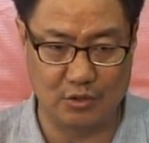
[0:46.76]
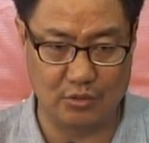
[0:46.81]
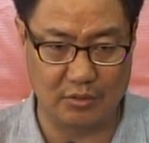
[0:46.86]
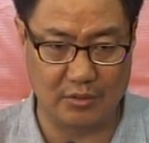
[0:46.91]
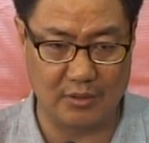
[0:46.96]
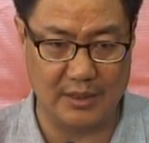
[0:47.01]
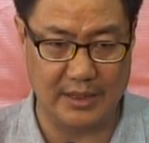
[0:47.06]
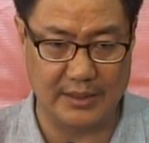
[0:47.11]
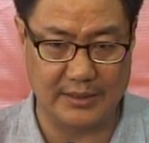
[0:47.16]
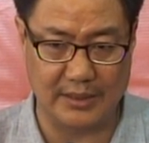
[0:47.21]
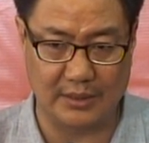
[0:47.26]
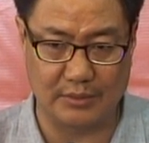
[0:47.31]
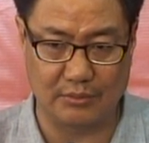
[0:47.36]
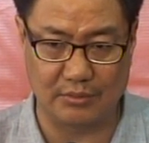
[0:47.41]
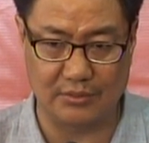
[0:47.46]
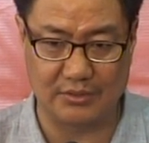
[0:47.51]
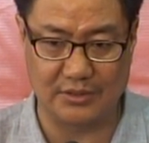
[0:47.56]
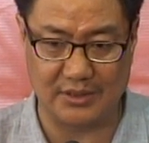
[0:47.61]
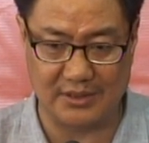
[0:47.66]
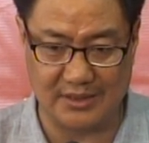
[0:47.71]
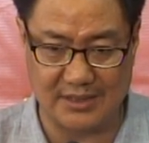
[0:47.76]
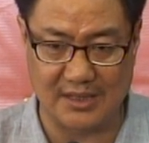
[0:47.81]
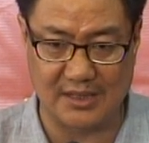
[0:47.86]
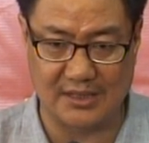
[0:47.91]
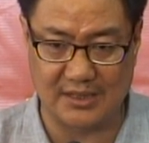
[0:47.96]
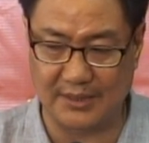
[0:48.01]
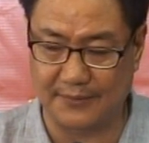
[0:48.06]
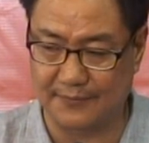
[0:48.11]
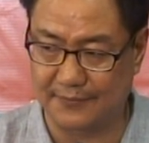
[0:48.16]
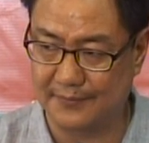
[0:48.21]
issue related to
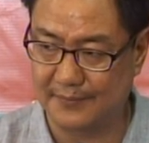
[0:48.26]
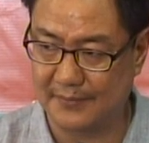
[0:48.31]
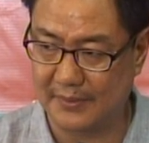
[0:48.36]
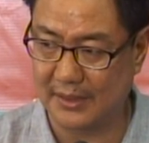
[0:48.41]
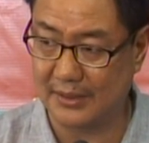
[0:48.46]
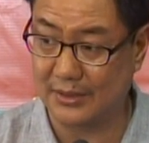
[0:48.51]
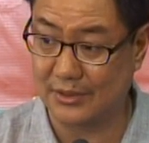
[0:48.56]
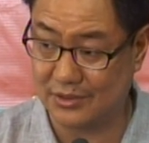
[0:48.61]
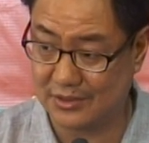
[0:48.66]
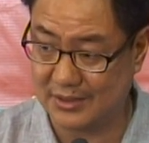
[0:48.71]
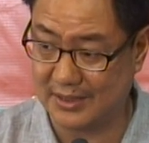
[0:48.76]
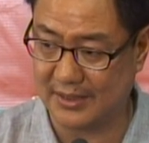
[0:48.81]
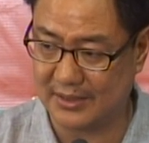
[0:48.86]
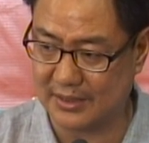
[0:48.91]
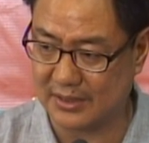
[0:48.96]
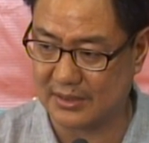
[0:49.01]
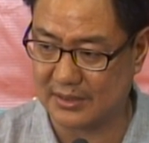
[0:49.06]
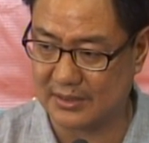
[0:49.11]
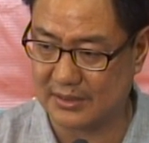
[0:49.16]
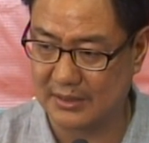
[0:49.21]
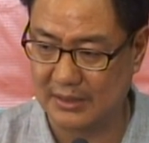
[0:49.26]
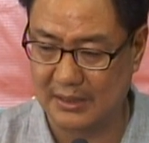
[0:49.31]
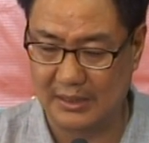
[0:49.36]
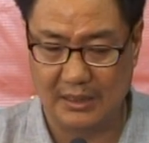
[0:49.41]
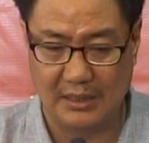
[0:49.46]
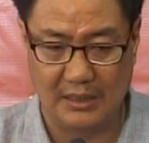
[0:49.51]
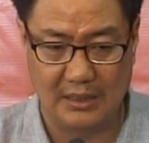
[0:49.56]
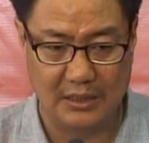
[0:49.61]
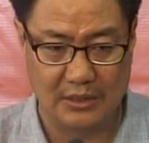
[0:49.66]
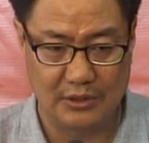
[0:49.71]
citizenship and the status
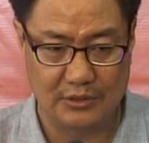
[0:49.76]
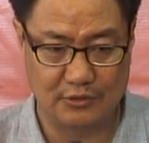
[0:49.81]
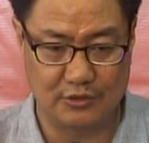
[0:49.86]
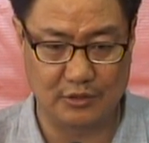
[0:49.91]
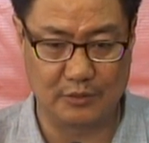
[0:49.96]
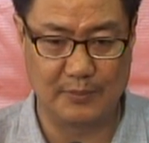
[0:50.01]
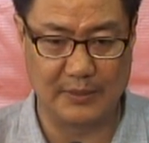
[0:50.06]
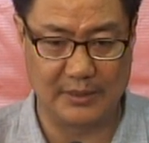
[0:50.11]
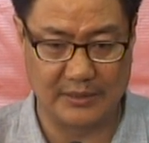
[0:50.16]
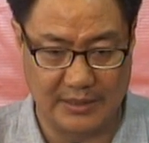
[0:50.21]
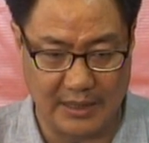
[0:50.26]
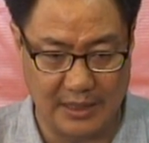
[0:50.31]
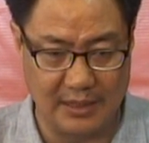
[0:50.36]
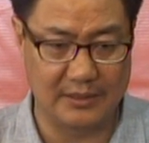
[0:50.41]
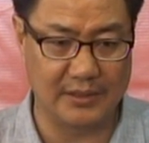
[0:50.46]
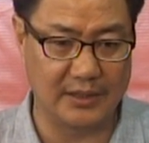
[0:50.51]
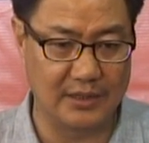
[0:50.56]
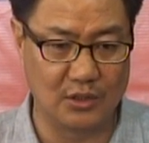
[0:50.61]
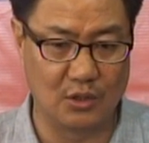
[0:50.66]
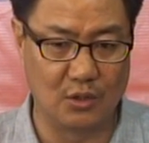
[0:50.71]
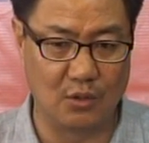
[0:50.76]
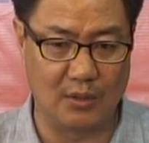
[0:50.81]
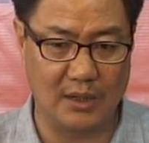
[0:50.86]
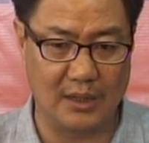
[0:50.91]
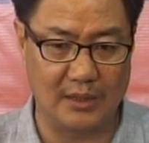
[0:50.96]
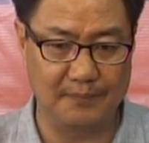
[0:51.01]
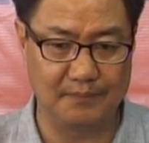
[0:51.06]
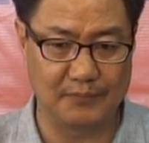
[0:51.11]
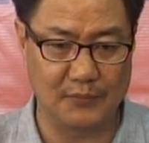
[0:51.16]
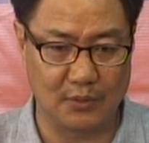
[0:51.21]
should be dealt in
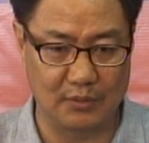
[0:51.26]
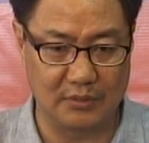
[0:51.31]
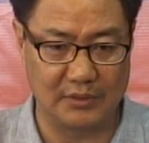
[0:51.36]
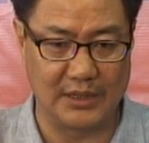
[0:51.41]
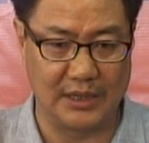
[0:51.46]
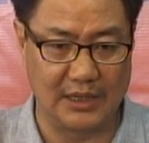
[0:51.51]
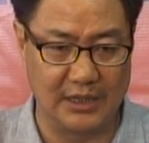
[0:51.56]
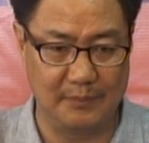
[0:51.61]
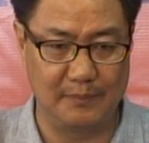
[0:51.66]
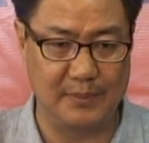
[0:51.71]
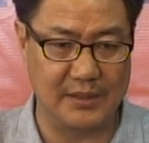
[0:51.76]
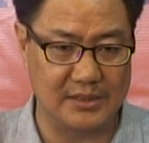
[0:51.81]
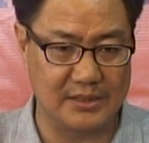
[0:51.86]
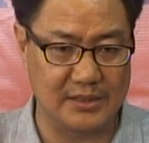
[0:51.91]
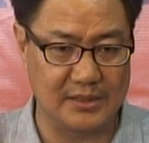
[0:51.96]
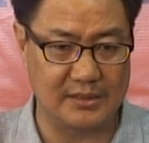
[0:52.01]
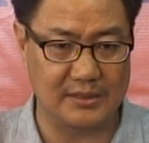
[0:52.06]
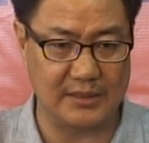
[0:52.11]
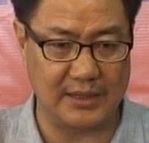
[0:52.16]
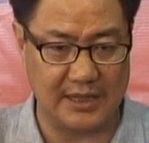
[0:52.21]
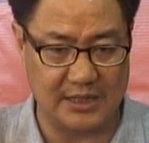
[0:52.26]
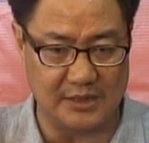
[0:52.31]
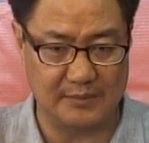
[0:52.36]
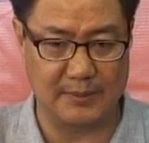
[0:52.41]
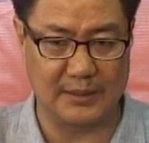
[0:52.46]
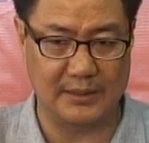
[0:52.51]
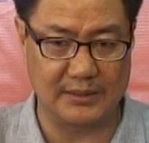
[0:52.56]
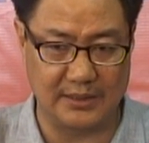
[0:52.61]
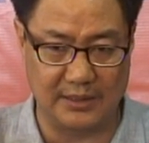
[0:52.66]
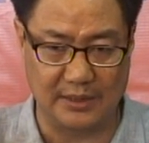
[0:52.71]
Goa on daily basis as
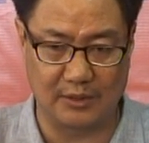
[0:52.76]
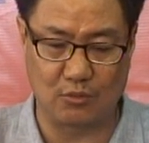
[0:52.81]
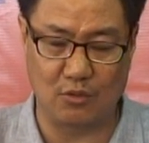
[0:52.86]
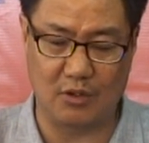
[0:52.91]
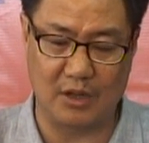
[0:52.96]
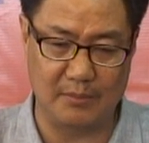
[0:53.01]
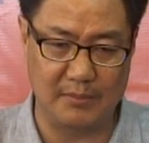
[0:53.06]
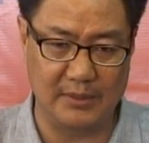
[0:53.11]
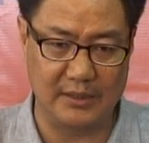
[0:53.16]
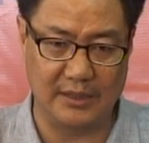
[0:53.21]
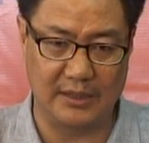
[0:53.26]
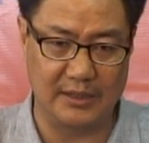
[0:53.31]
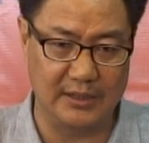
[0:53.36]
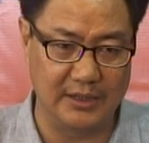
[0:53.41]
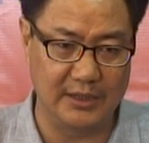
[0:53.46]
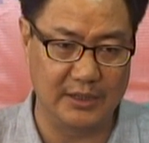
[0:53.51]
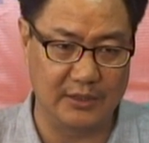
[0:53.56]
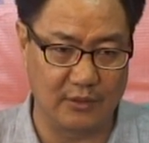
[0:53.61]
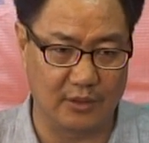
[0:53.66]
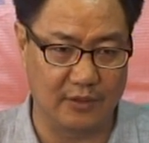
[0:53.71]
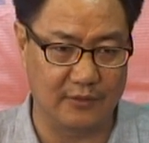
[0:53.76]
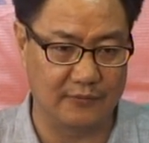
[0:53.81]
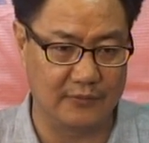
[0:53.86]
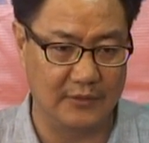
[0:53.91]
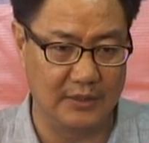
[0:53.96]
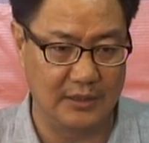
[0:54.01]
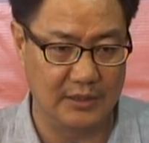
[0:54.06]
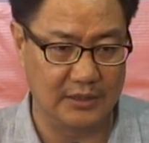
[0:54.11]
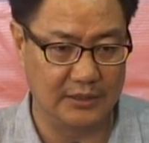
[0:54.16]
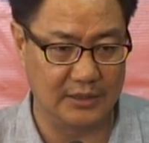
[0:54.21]
per the requirement and need
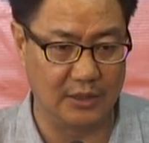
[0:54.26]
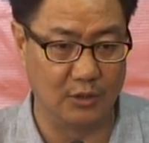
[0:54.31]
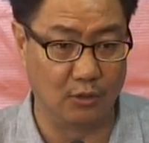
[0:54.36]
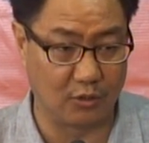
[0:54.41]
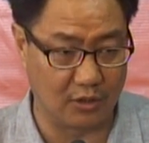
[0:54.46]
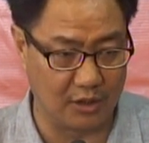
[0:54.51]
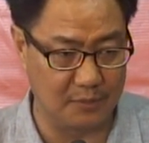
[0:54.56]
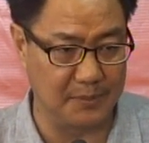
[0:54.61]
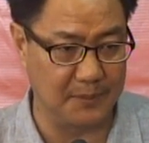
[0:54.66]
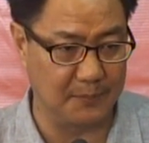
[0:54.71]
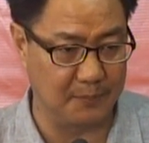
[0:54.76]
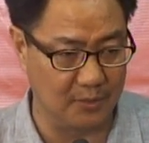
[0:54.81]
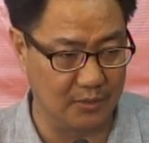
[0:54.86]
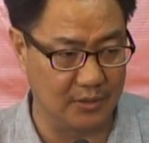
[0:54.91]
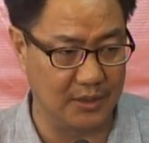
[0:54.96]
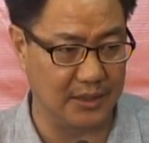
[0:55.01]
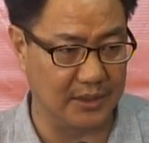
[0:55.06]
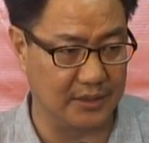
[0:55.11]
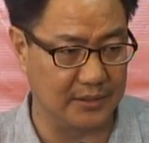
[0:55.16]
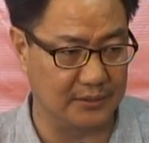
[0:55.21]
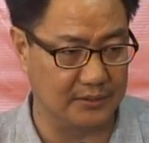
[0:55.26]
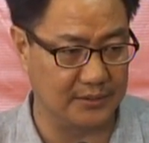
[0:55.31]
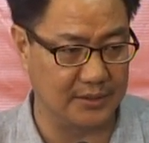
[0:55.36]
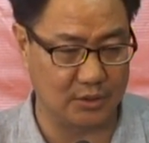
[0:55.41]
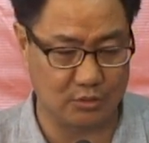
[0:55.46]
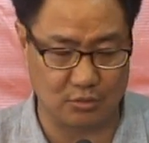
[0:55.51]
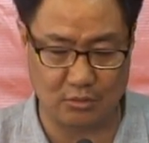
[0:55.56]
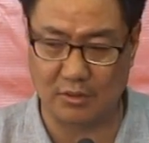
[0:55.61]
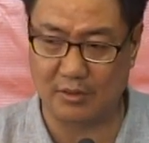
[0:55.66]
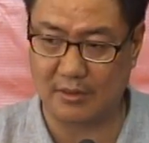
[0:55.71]
of the local people here.
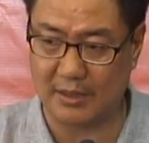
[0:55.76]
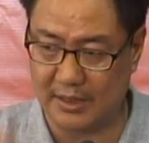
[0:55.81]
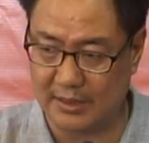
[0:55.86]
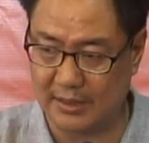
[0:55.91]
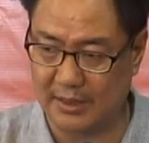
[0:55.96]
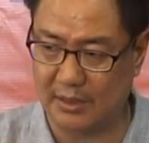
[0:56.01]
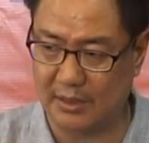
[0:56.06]
They should not run